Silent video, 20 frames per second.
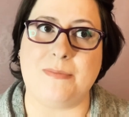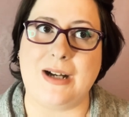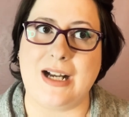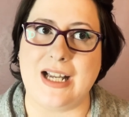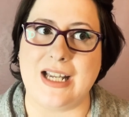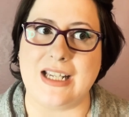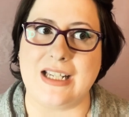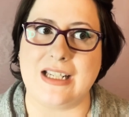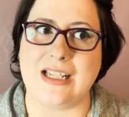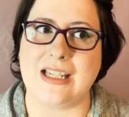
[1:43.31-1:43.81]

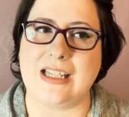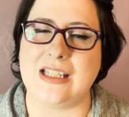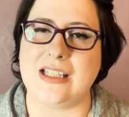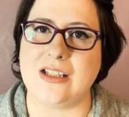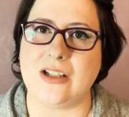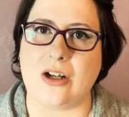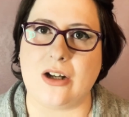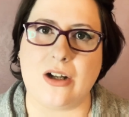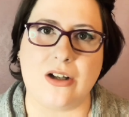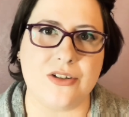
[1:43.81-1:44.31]
but
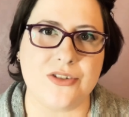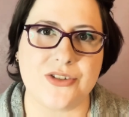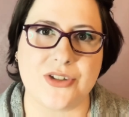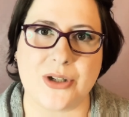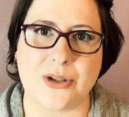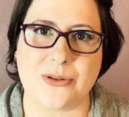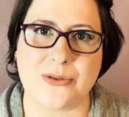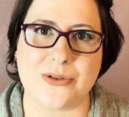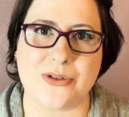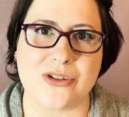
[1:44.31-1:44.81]
he
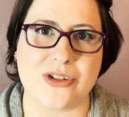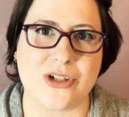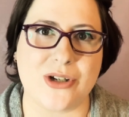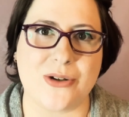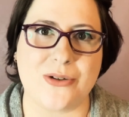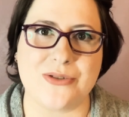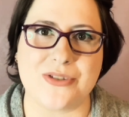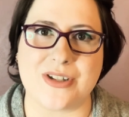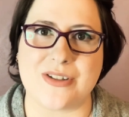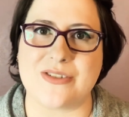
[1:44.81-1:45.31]
also
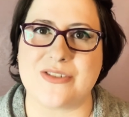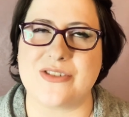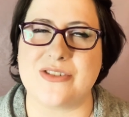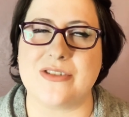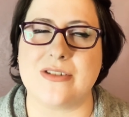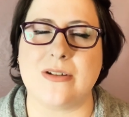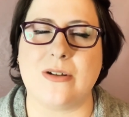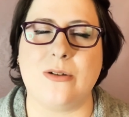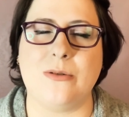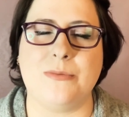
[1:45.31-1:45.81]
shows
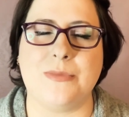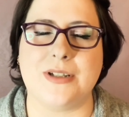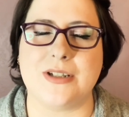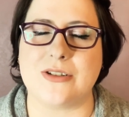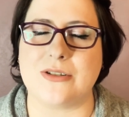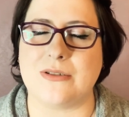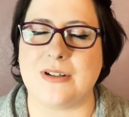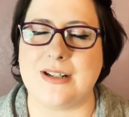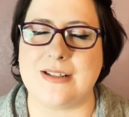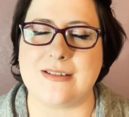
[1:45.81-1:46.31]
us so
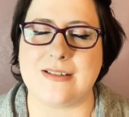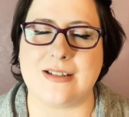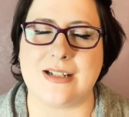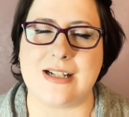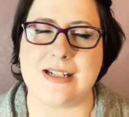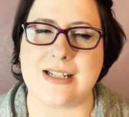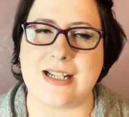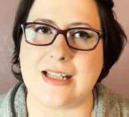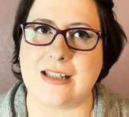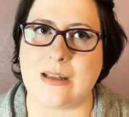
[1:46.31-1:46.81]
much grace on
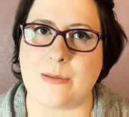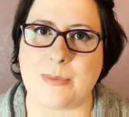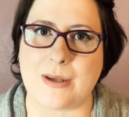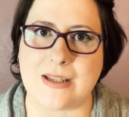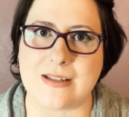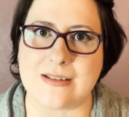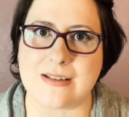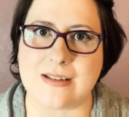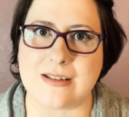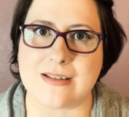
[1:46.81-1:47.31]
a daily
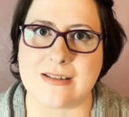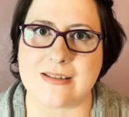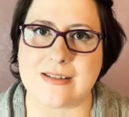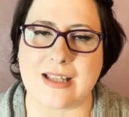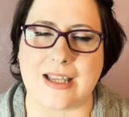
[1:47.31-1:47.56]
basis.